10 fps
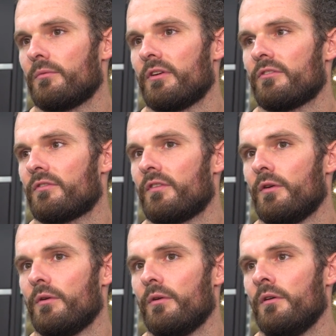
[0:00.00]
we just
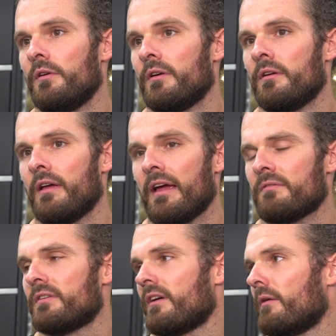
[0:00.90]
view
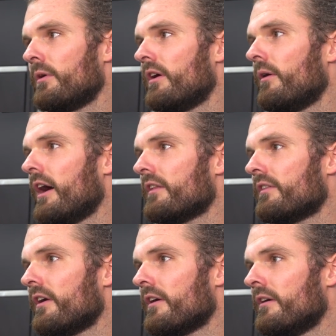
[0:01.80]
every time we go out
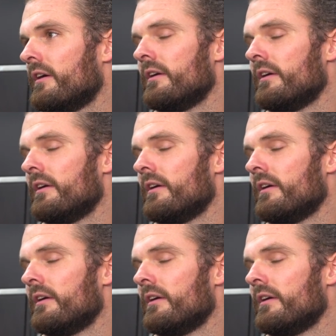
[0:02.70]
there,